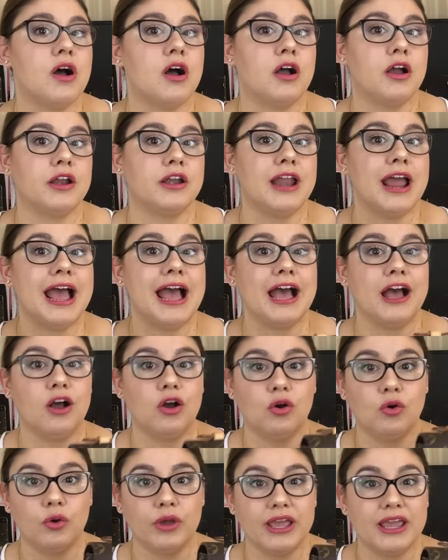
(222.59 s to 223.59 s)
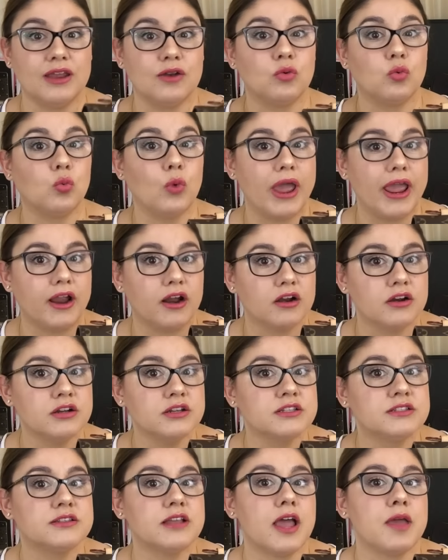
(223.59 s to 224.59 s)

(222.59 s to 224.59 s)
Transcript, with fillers: on how it wears.